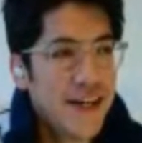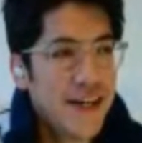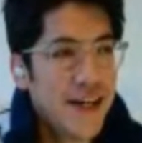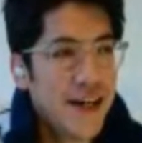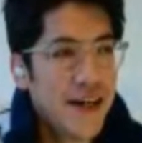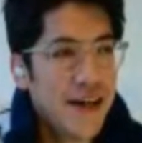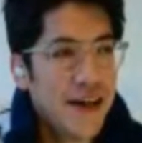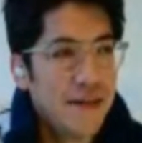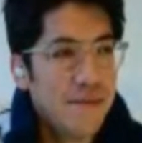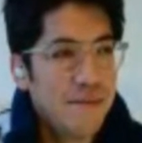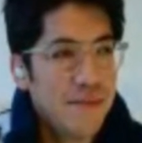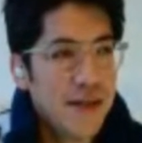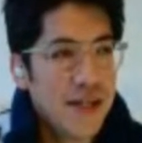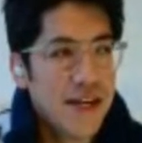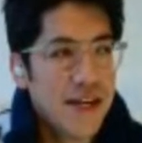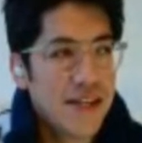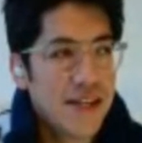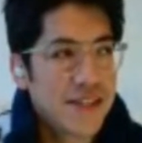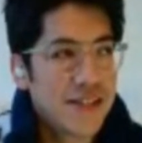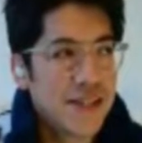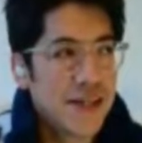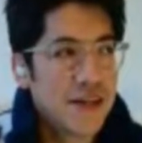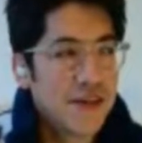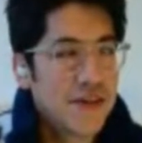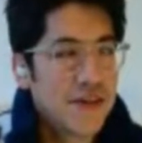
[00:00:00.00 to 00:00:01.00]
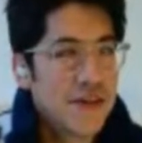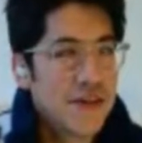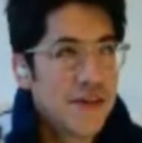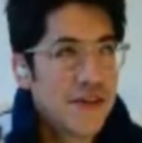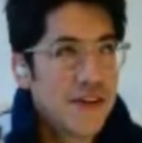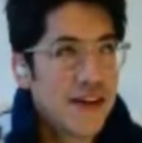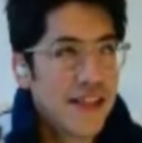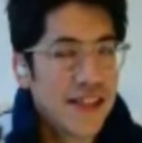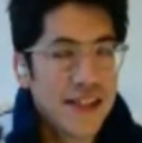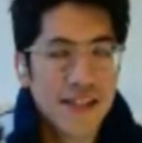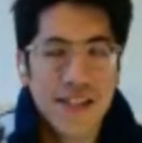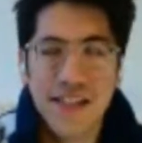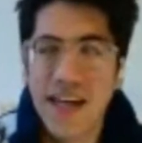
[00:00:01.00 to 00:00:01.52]
me as a, at the
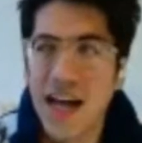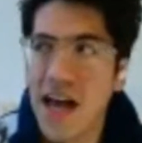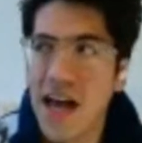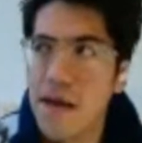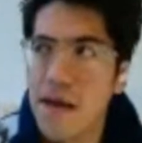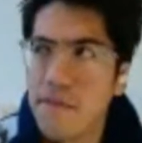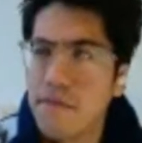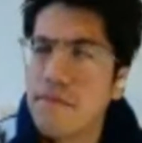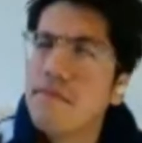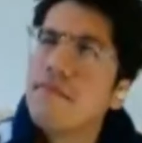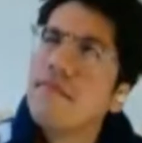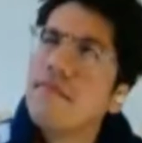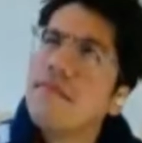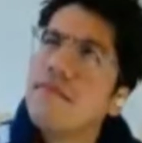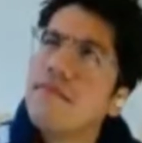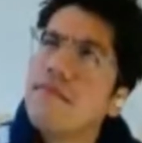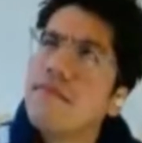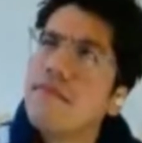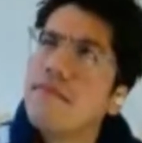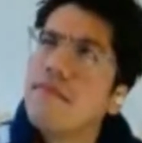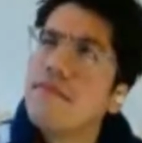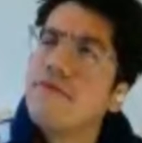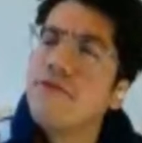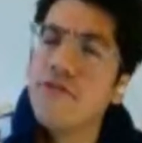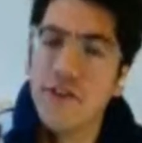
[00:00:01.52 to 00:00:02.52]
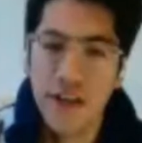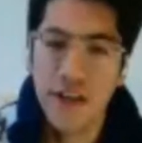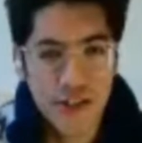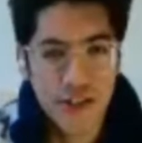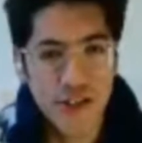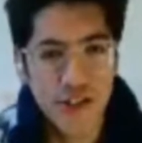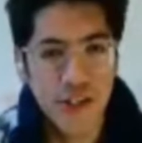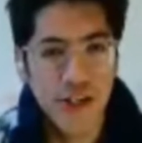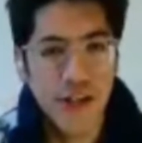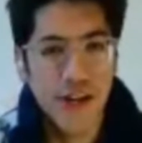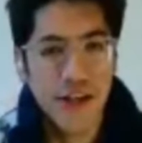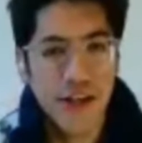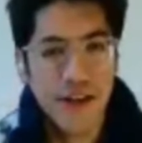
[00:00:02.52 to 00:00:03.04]
time, first
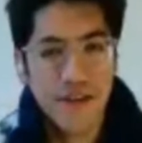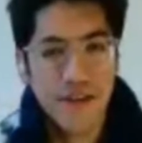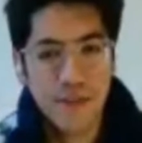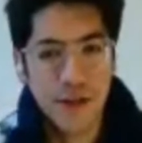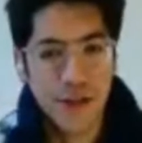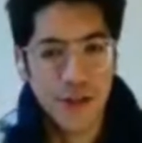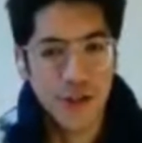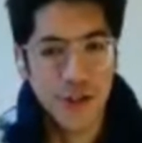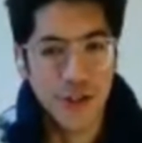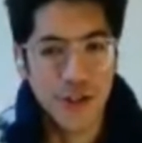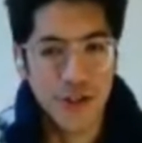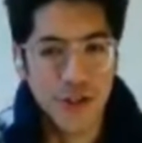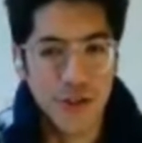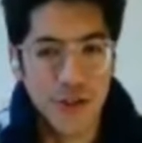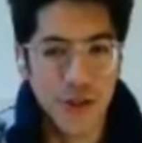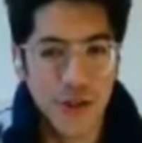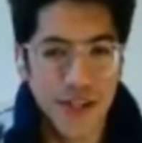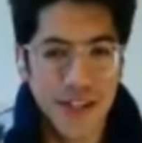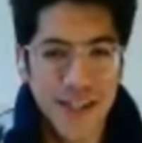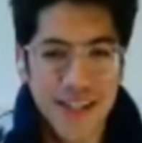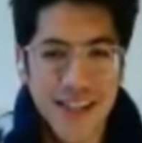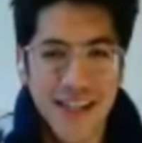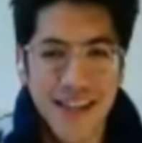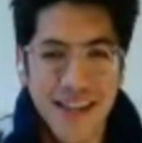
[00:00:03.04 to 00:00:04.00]
year PhD student,